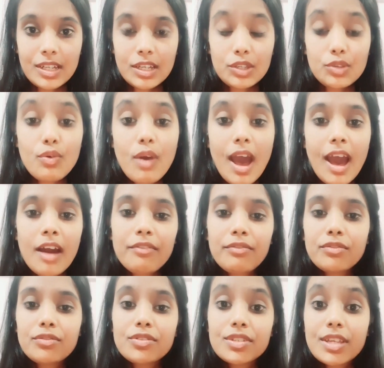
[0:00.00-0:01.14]
You have
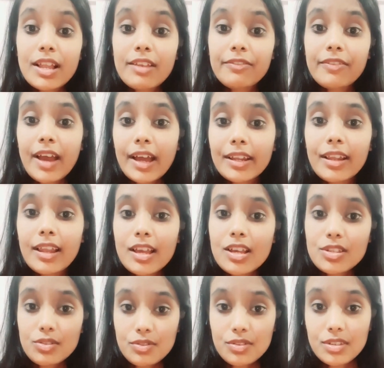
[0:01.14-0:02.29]
to self-analyze
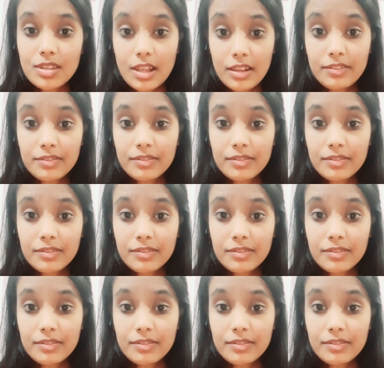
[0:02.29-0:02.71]
yourself.